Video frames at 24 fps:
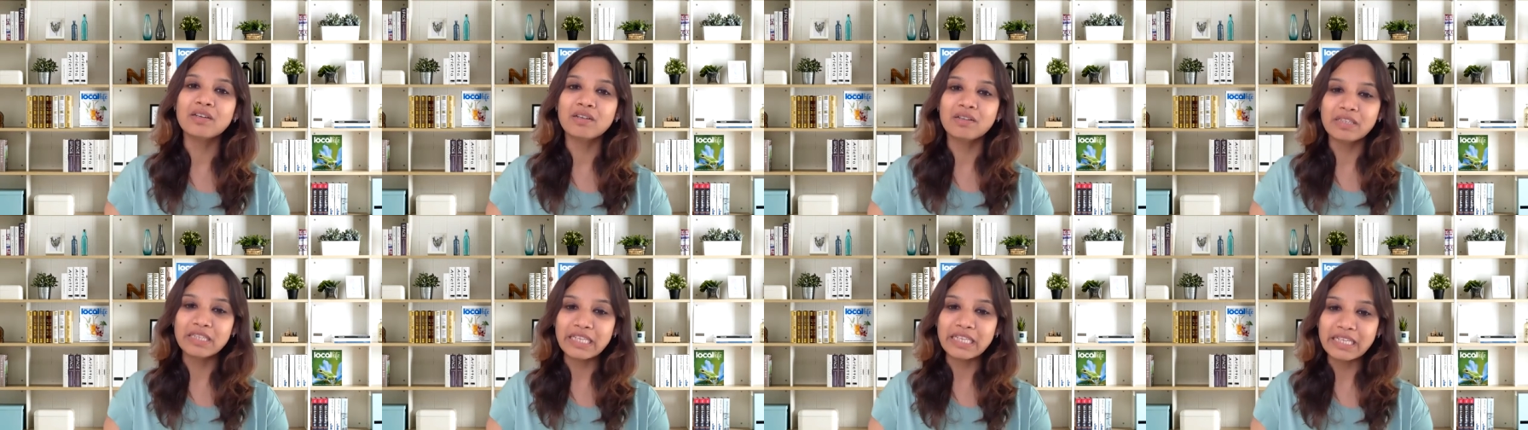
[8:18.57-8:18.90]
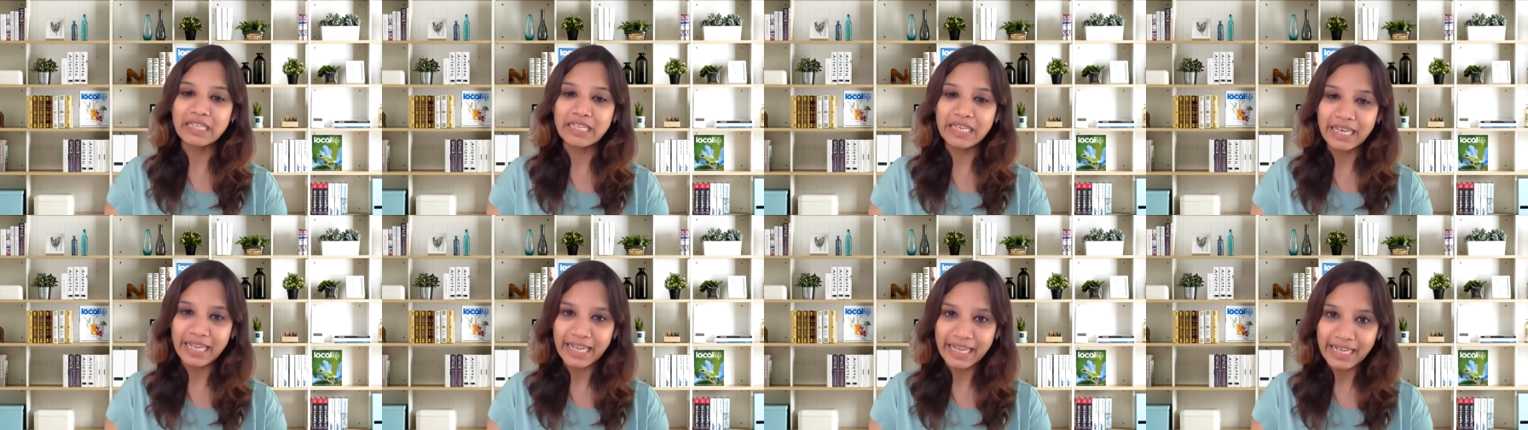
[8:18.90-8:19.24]
the
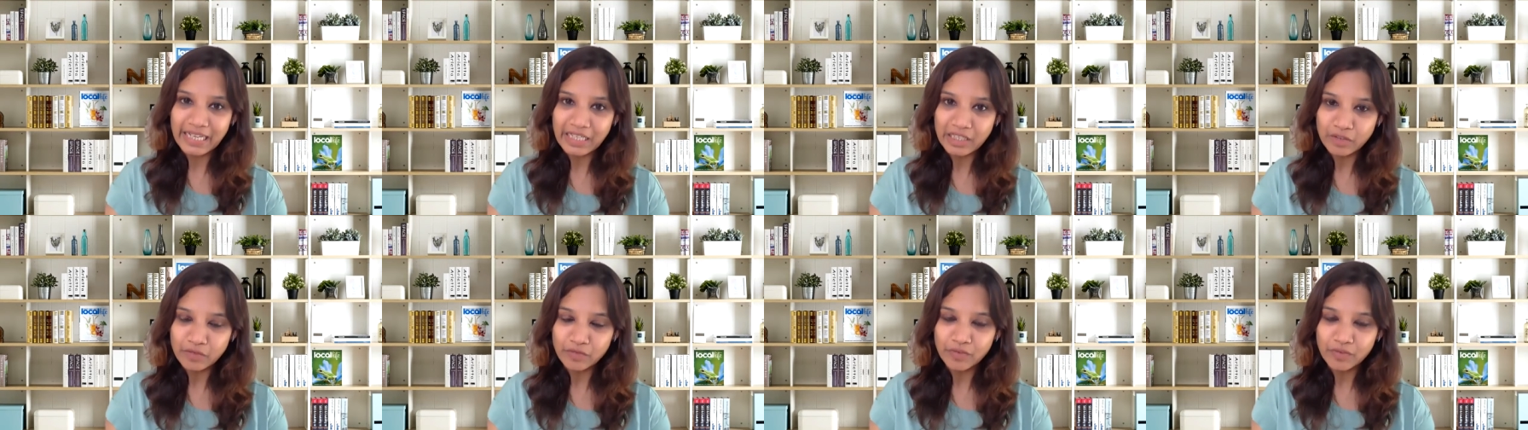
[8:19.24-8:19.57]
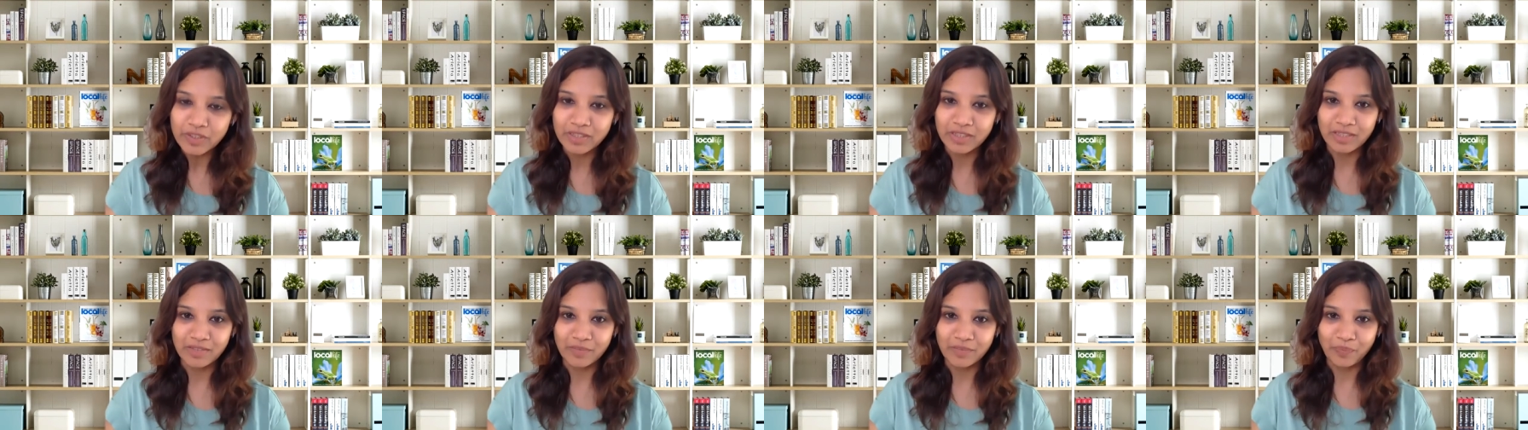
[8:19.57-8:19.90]

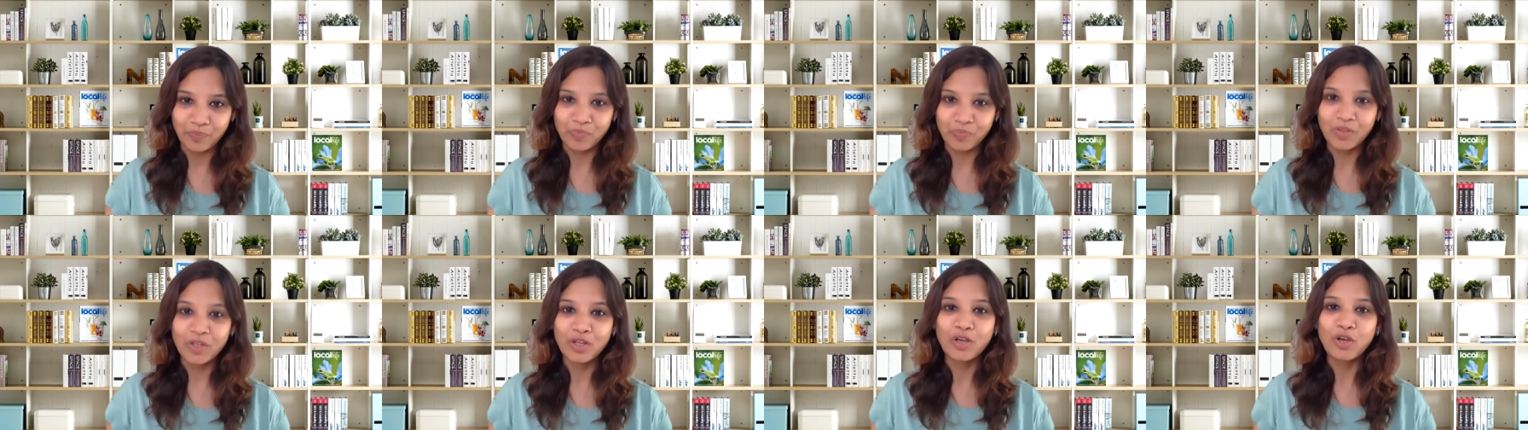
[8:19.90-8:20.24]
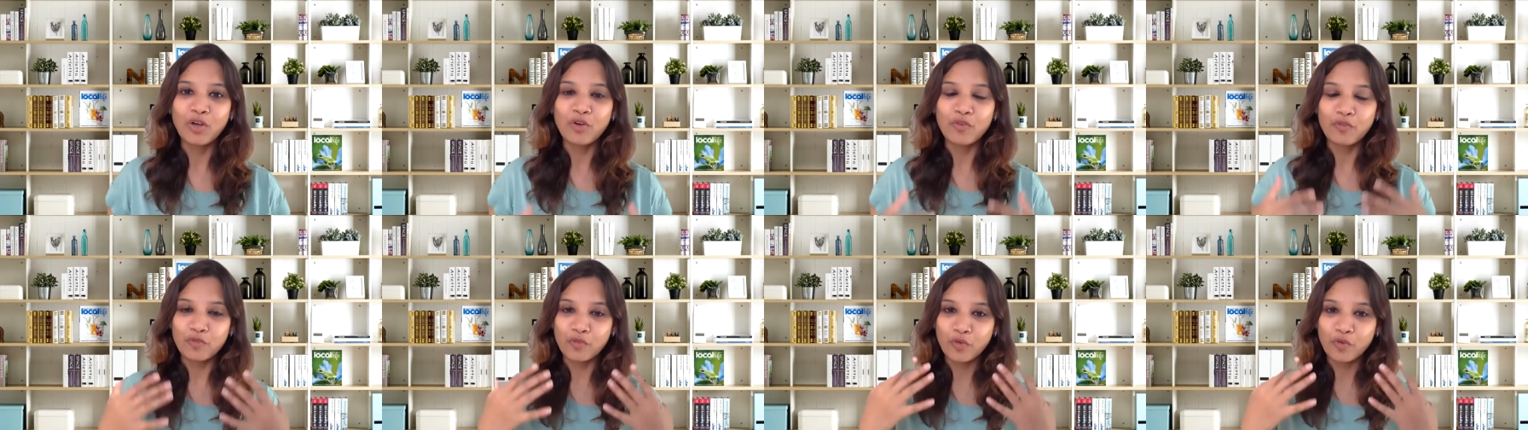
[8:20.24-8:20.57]
negativity
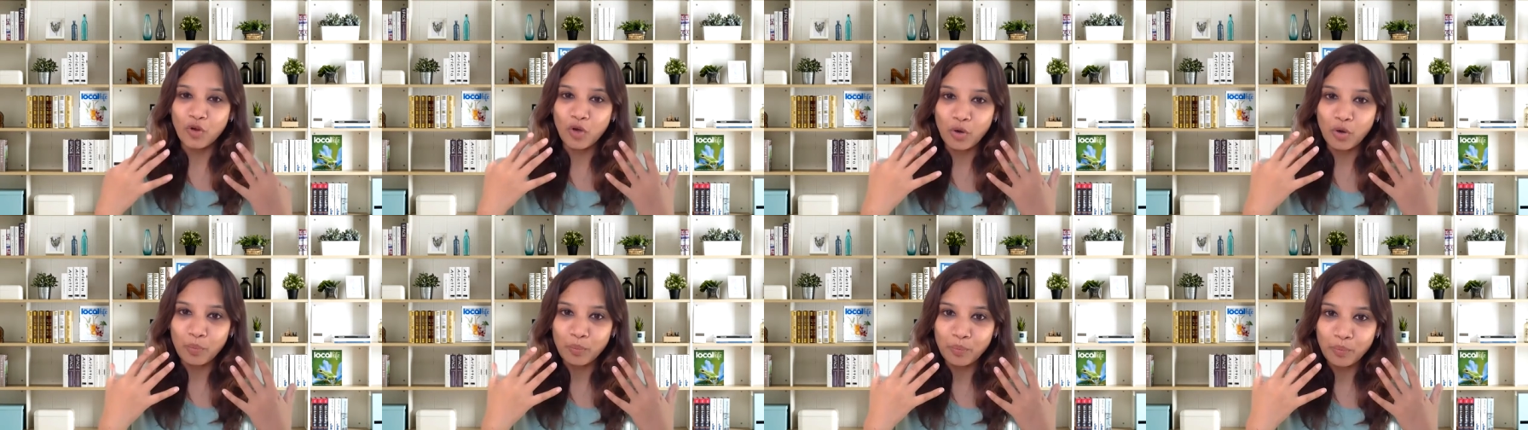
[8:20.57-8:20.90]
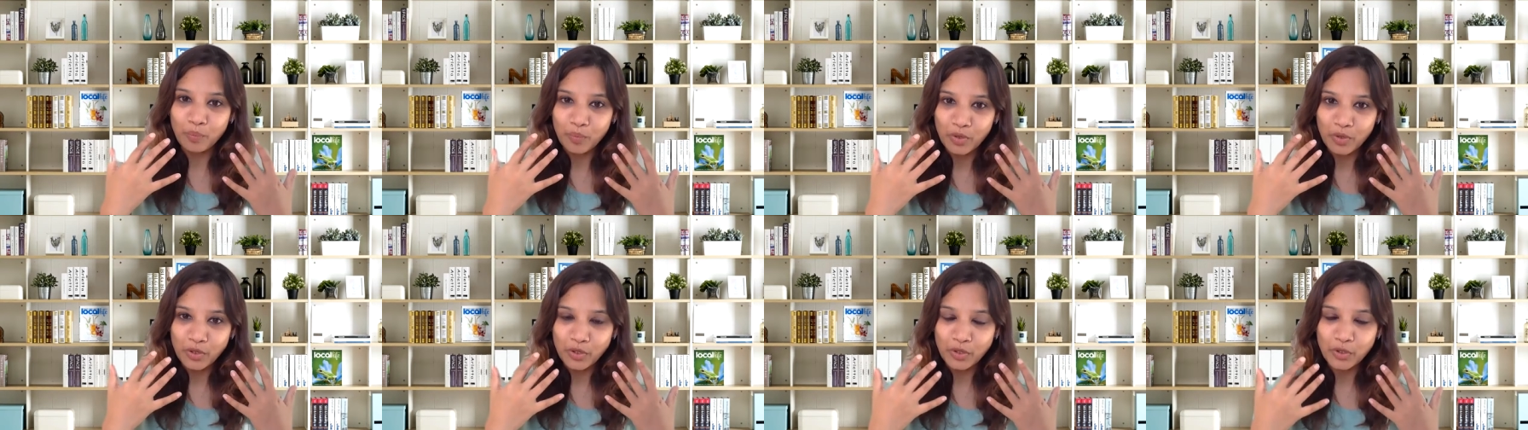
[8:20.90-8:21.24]

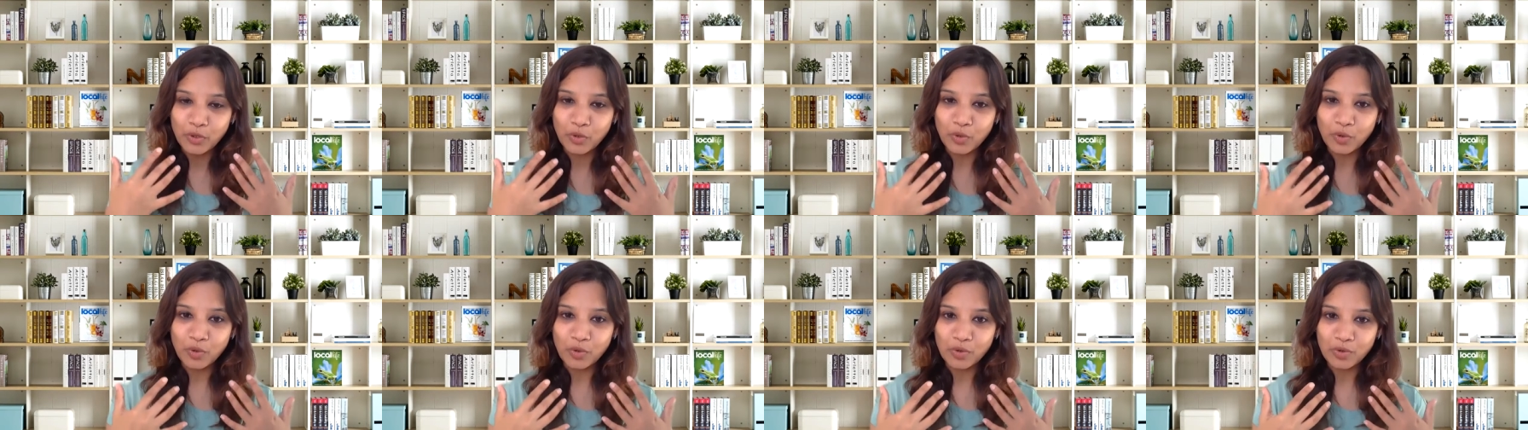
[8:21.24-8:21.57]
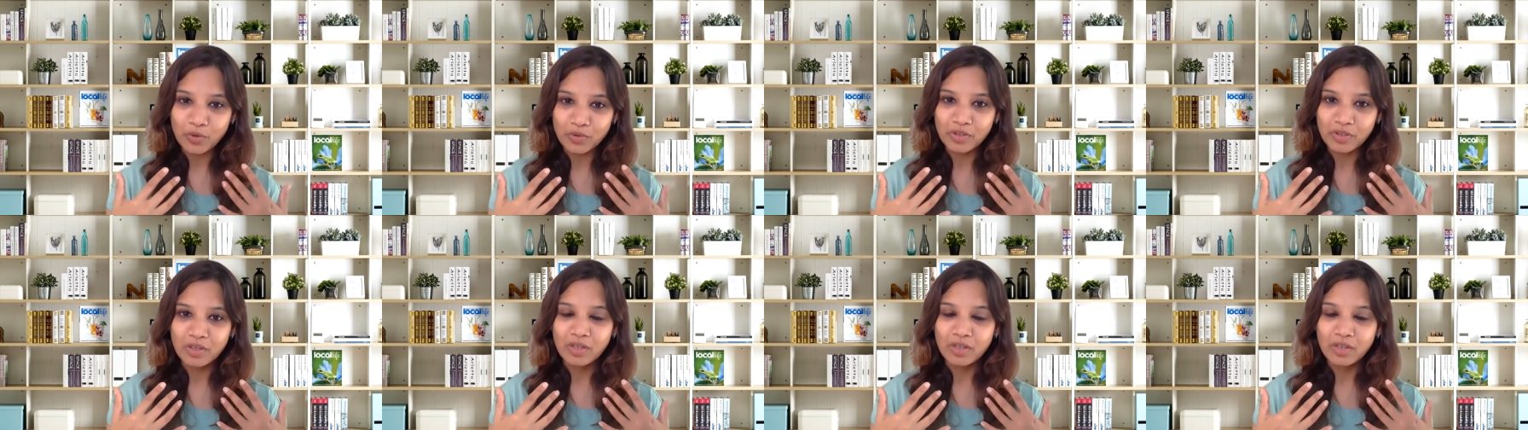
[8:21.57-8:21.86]
from your